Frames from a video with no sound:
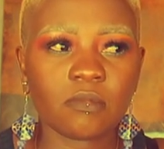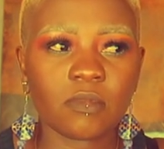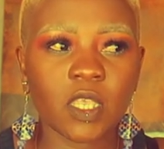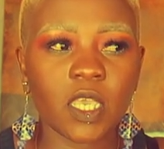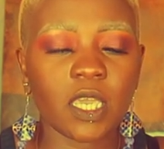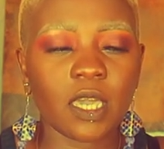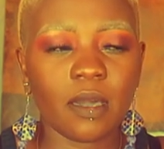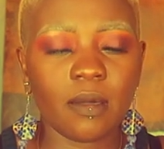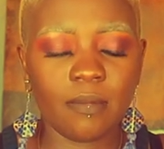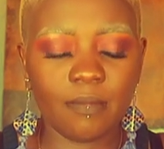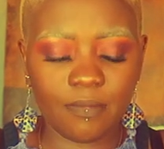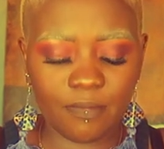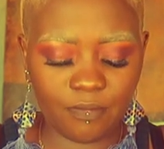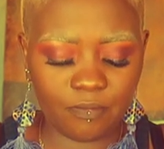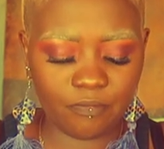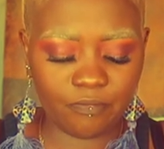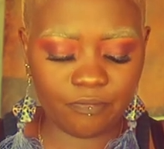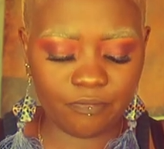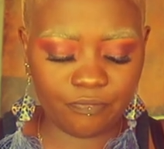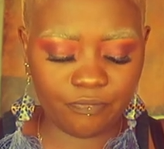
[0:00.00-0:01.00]
Yeah.
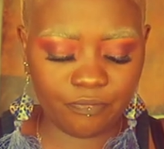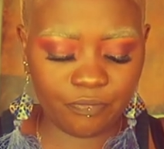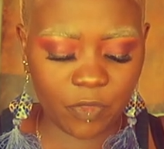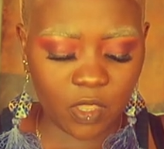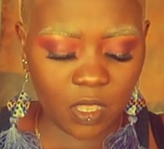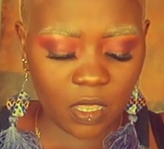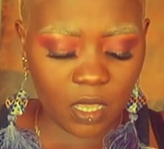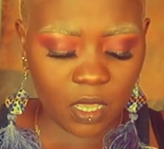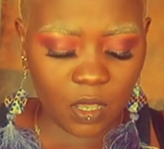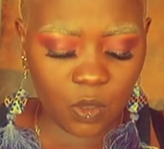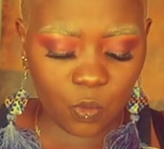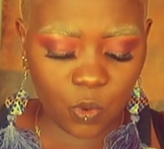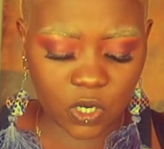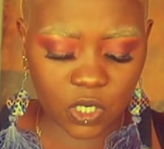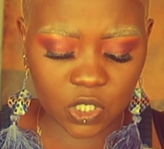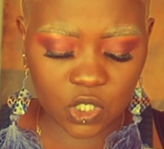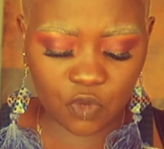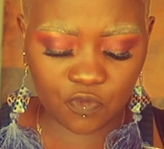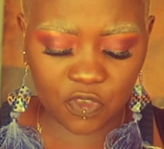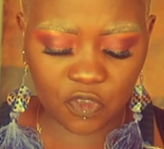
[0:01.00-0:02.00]
What
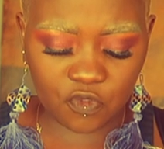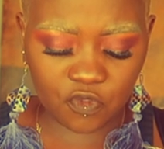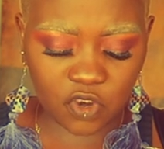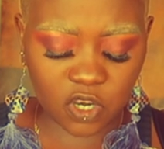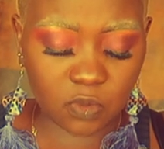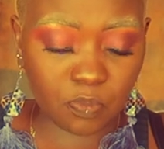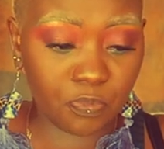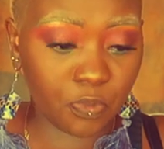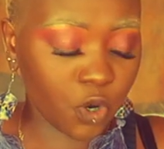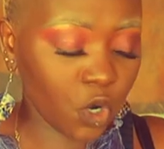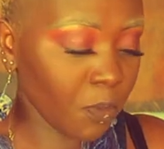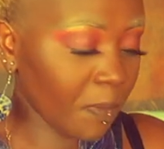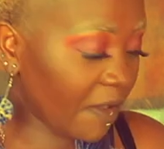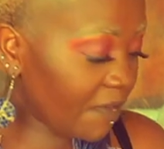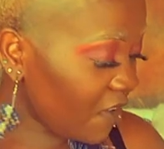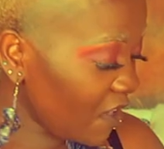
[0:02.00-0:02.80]
is your favorite book? My